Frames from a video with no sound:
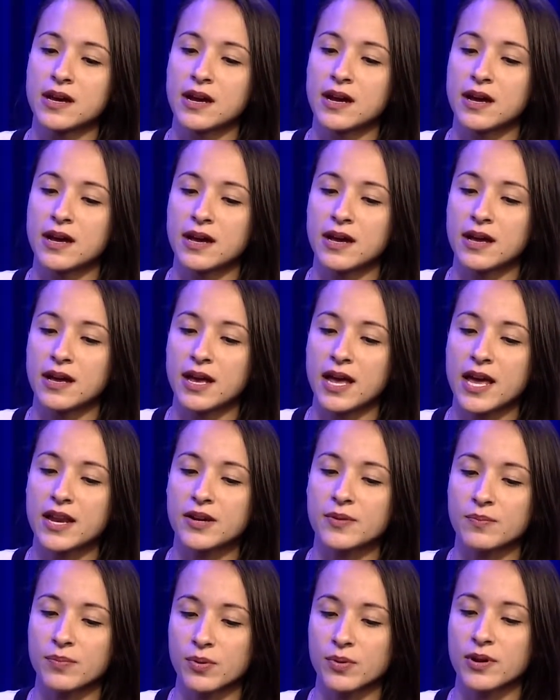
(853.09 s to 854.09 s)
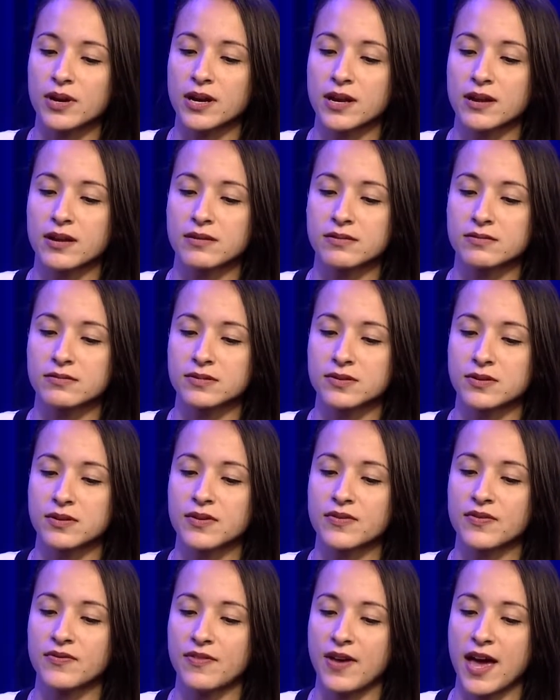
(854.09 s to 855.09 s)
an important sort
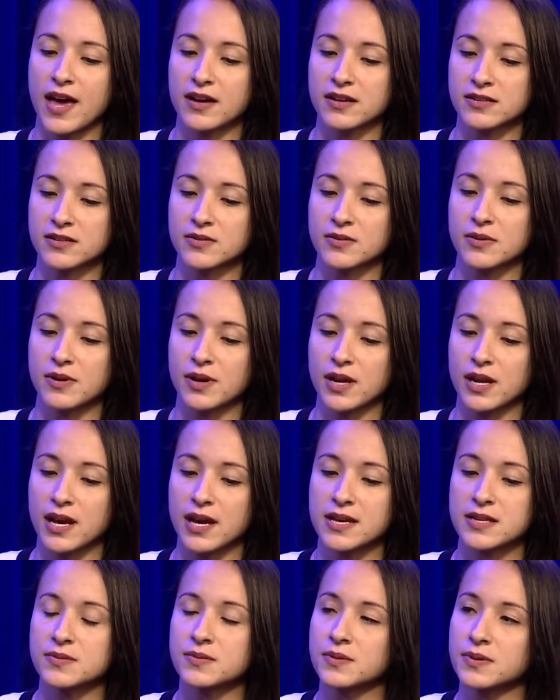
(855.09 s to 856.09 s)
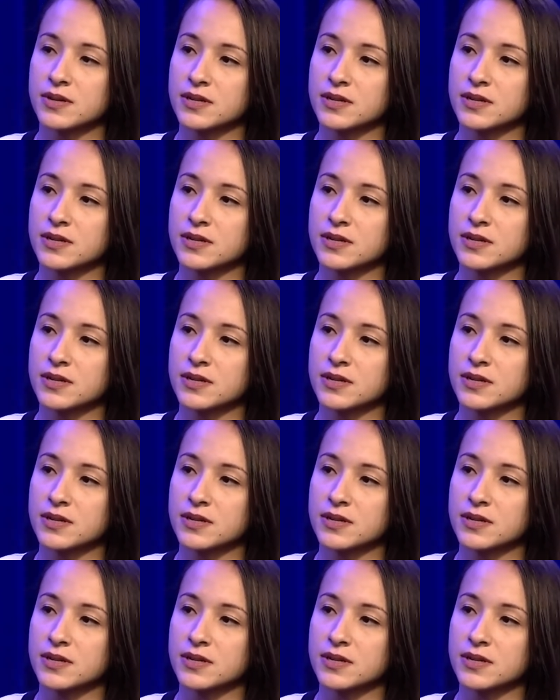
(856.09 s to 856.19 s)
of factoid as